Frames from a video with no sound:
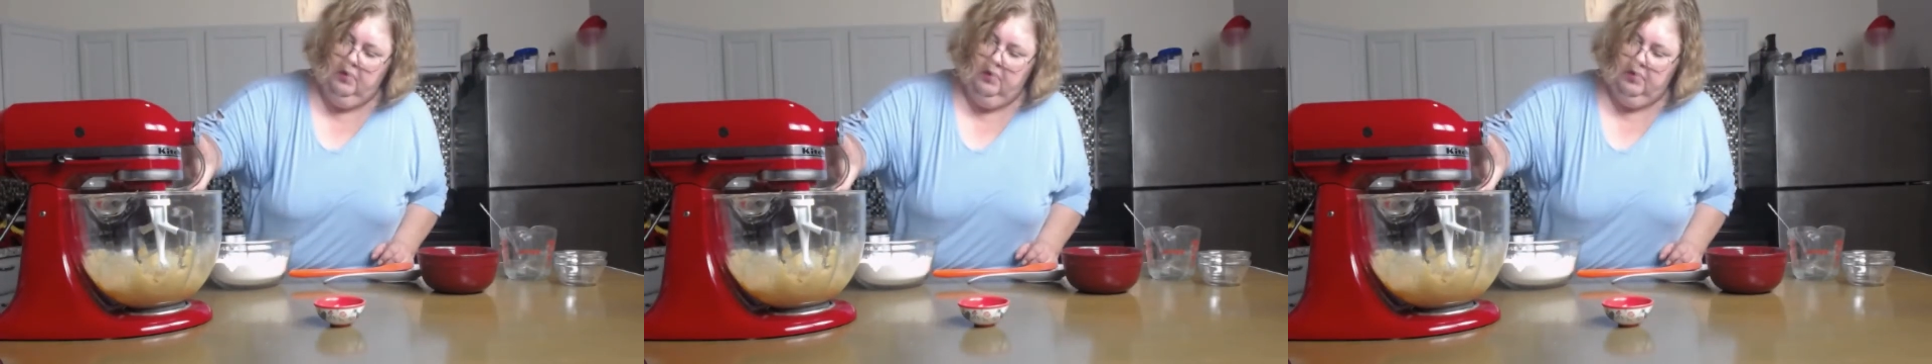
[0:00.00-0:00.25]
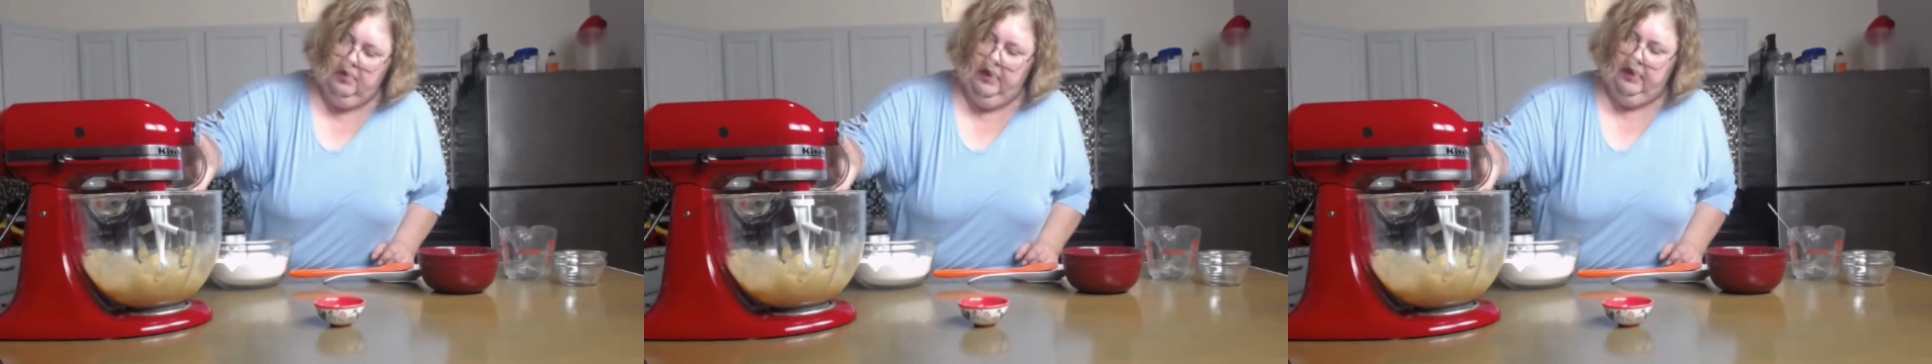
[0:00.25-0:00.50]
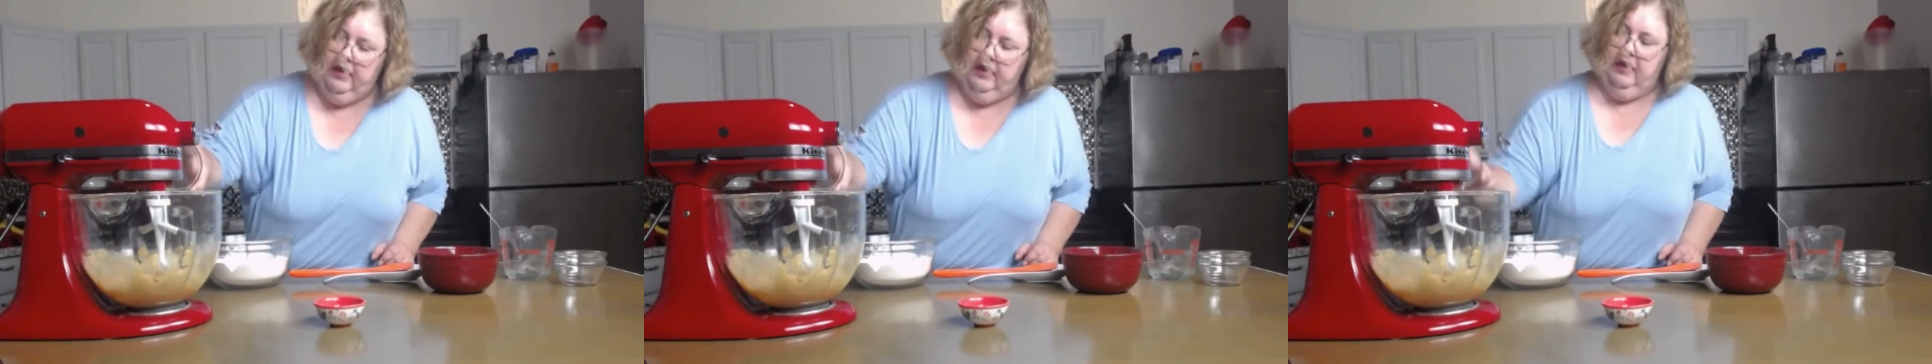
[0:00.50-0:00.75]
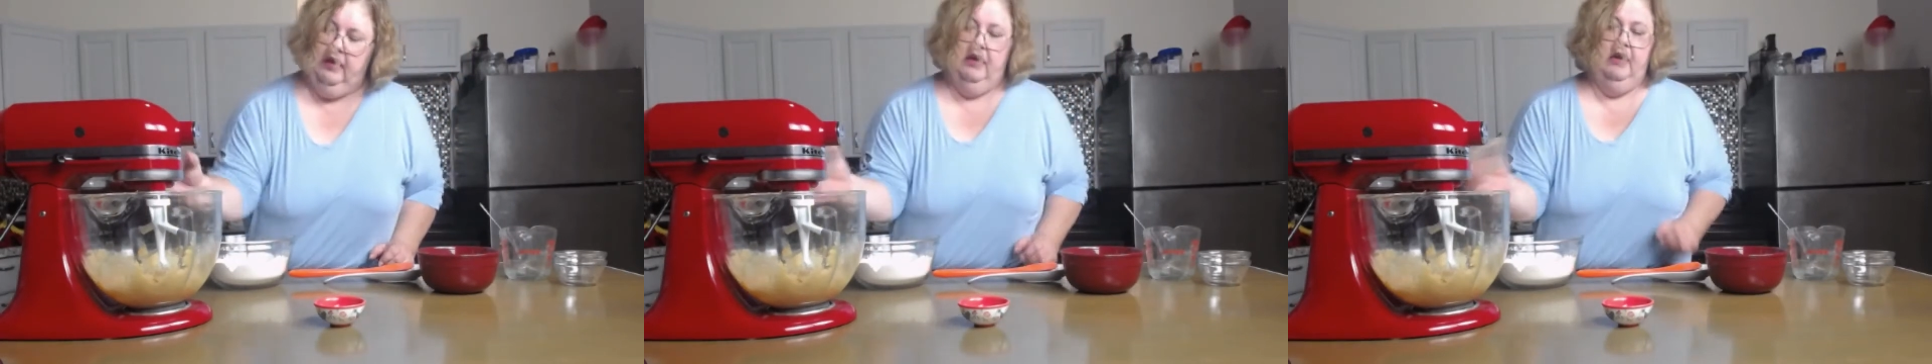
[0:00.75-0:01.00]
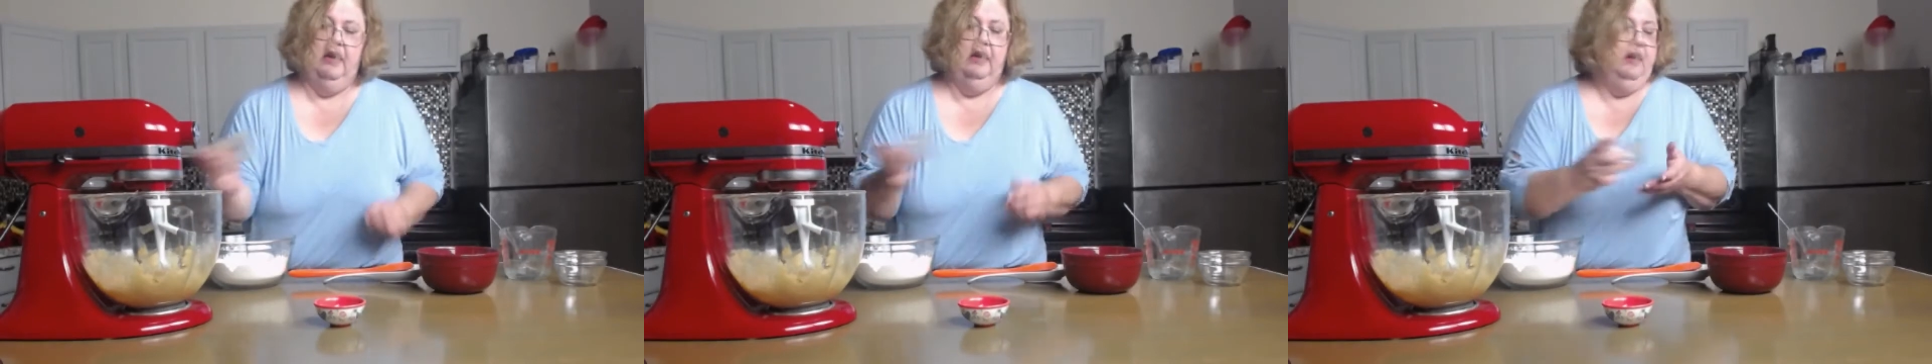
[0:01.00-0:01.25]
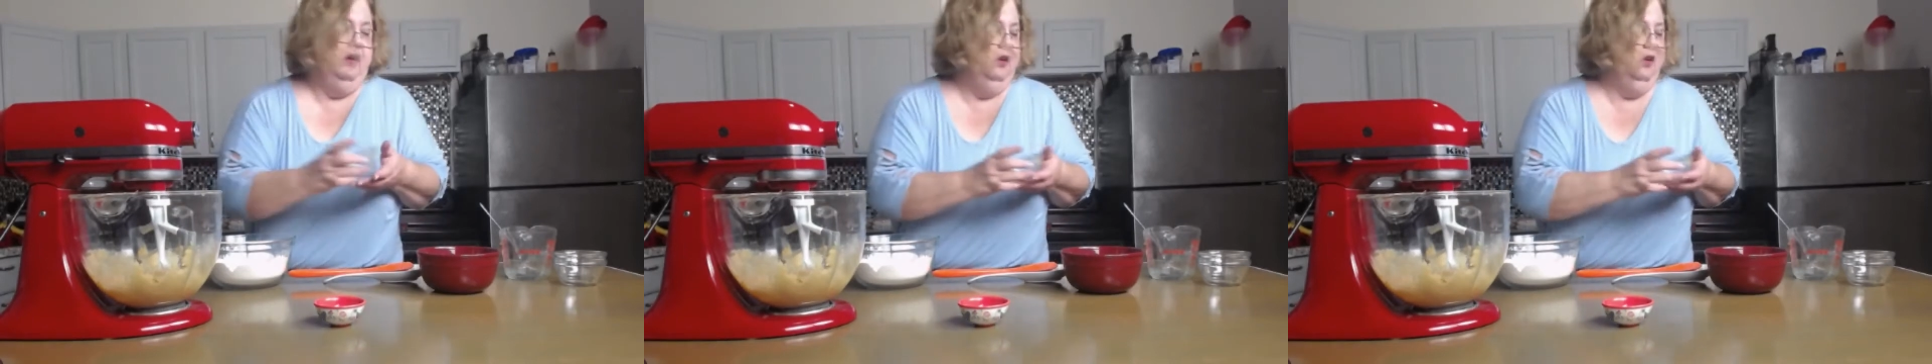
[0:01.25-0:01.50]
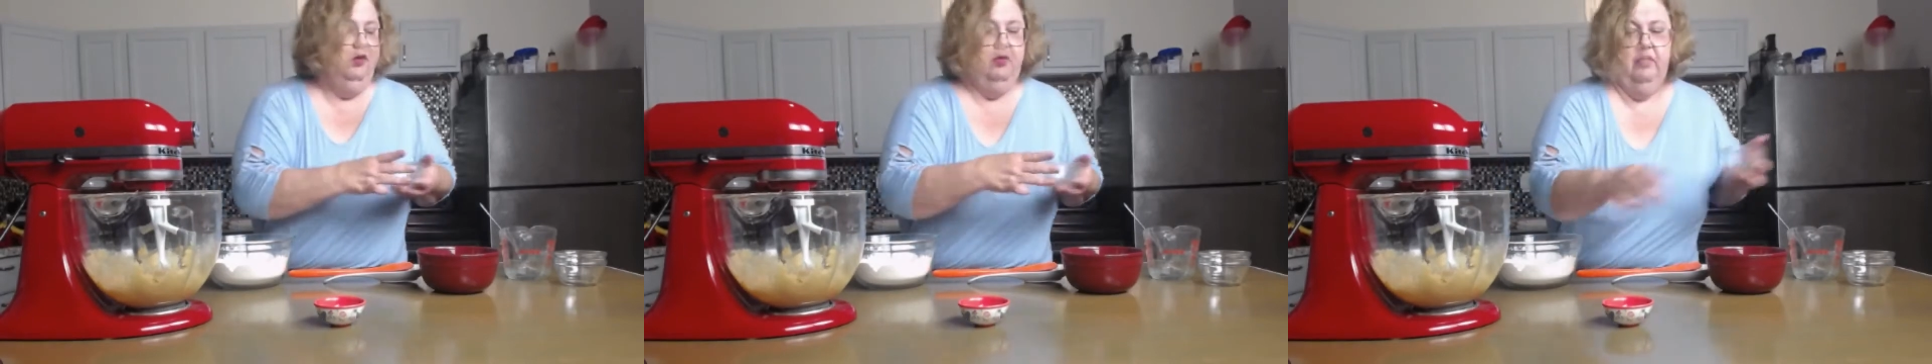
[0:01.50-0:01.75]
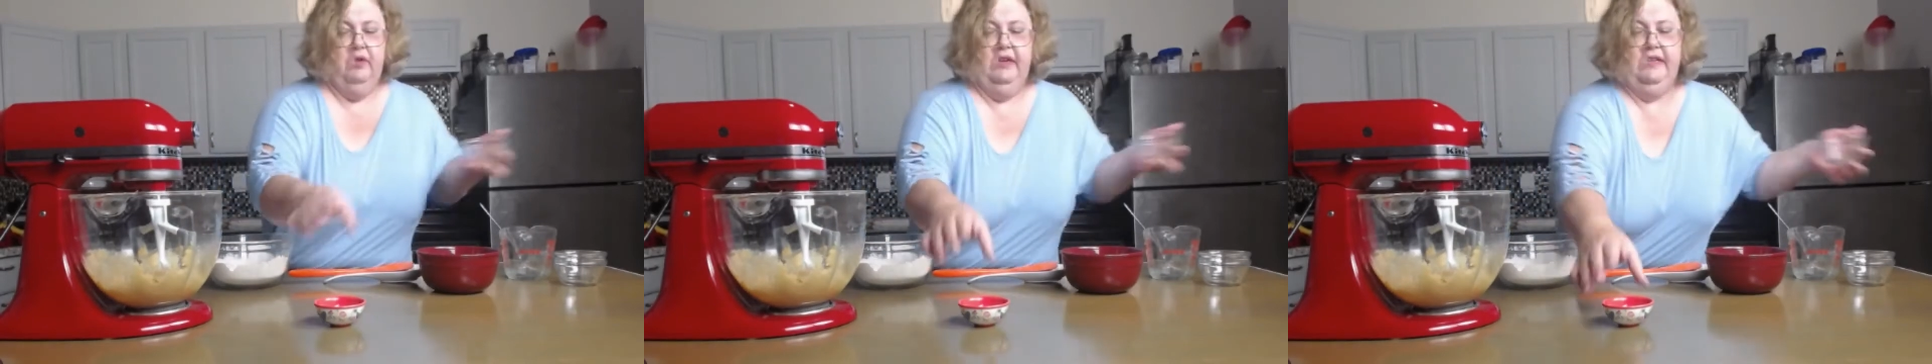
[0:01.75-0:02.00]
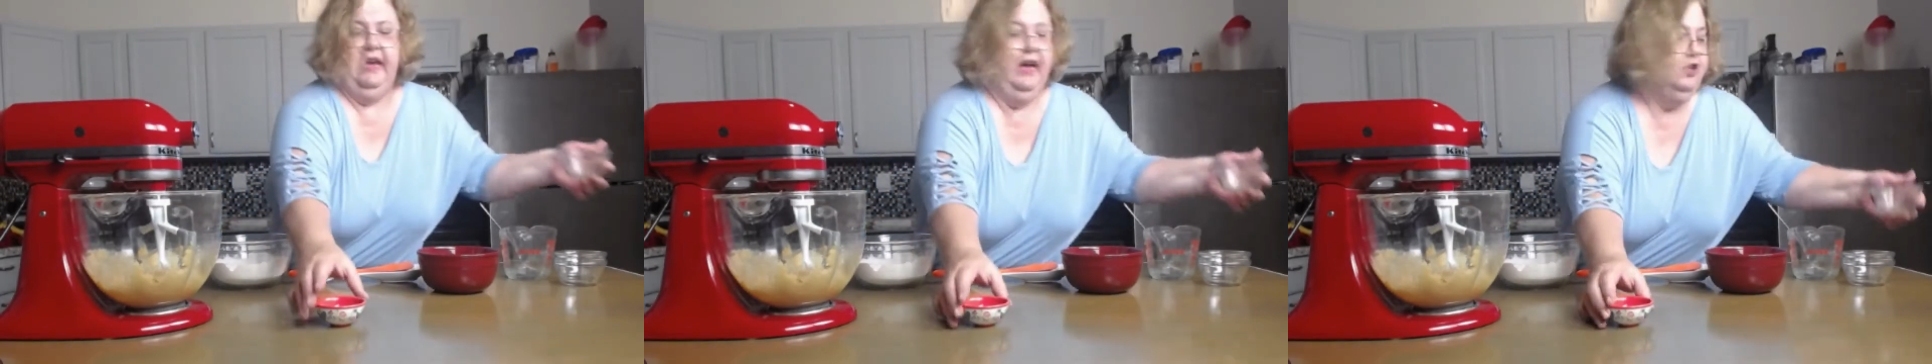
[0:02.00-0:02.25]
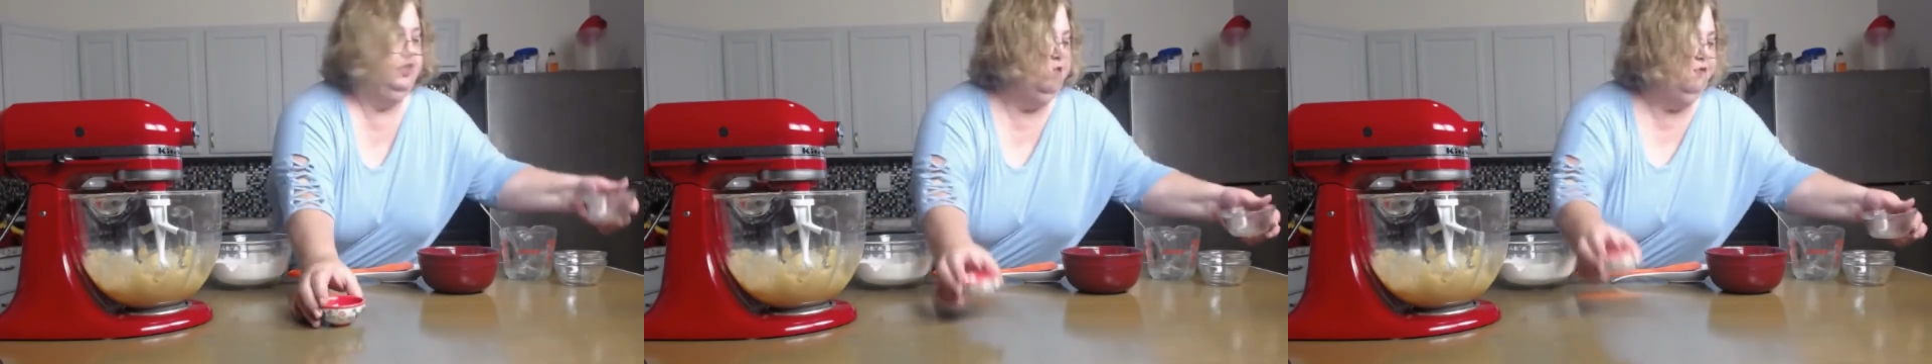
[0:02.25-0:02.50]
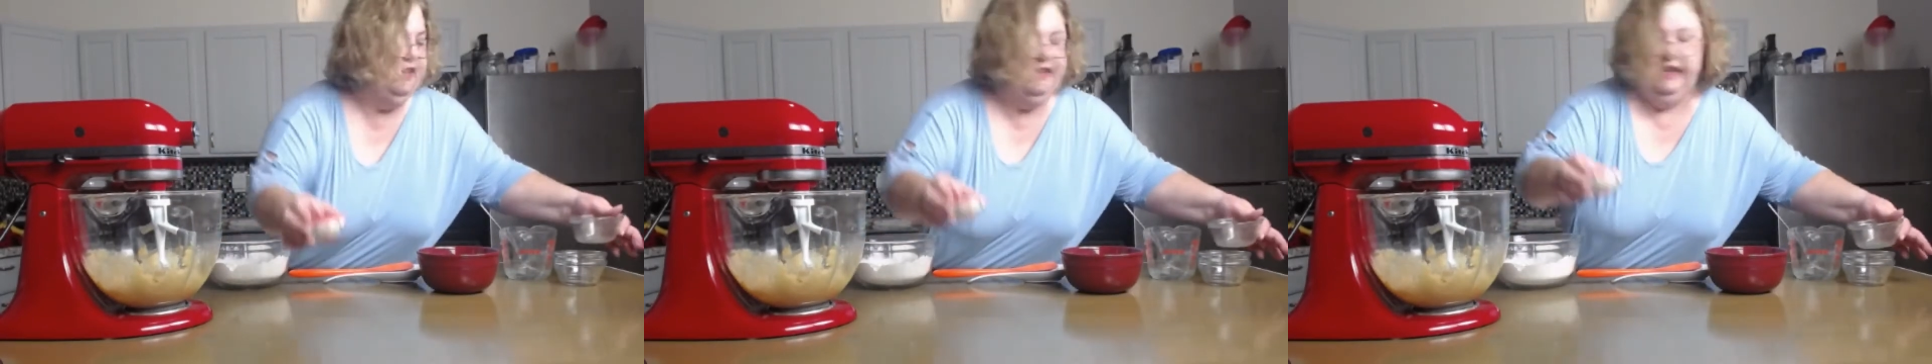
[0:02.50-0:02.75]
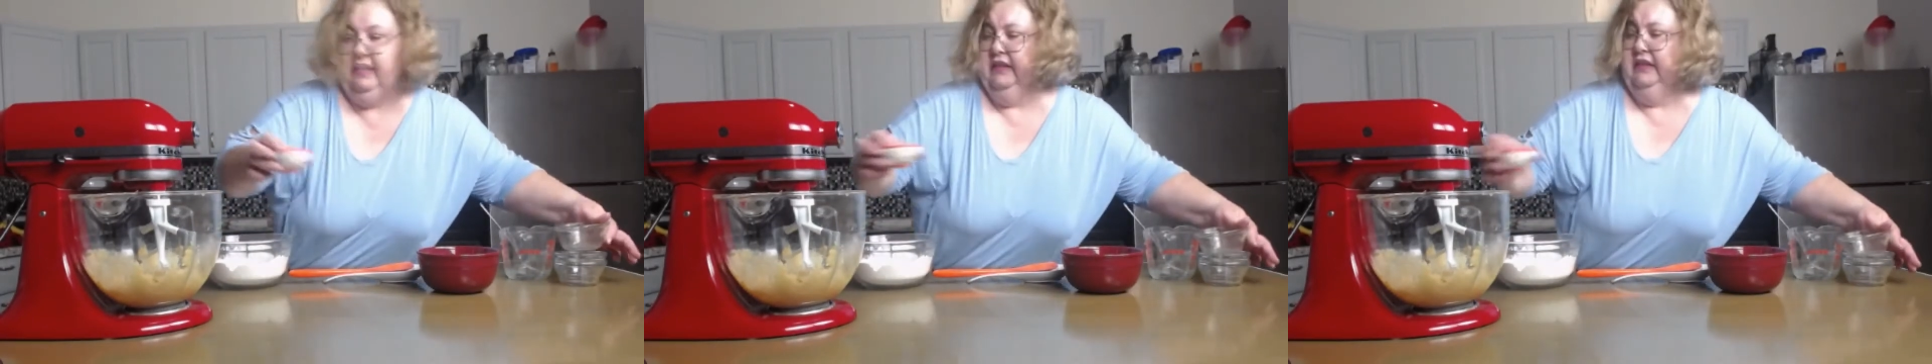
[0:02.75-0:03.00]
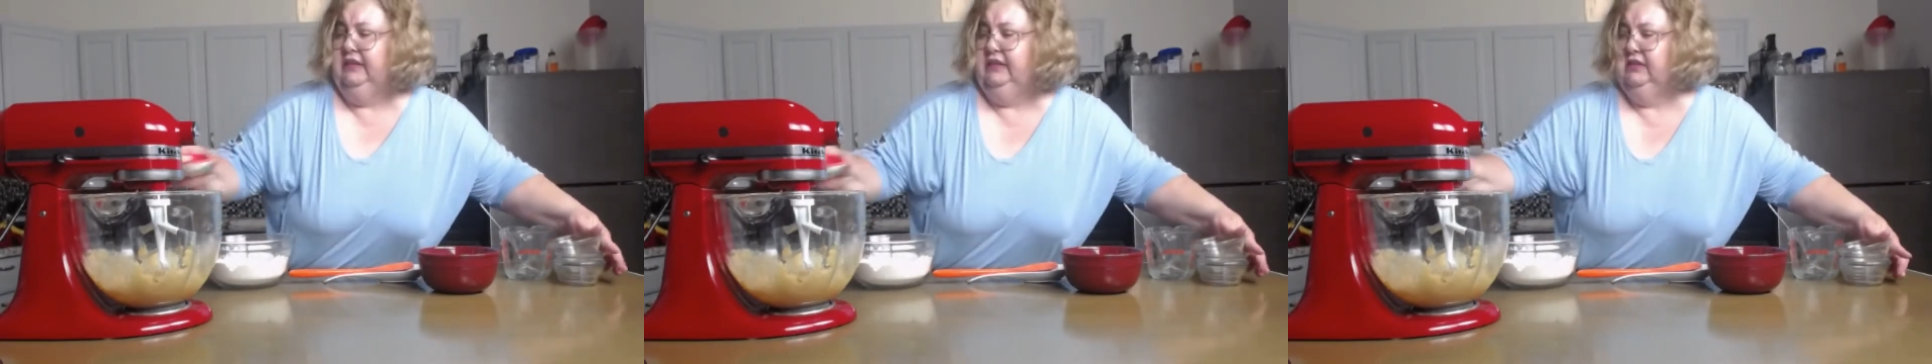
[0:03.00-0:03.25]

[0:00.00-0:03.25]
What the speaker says: Okay, and you're going to add your vanilla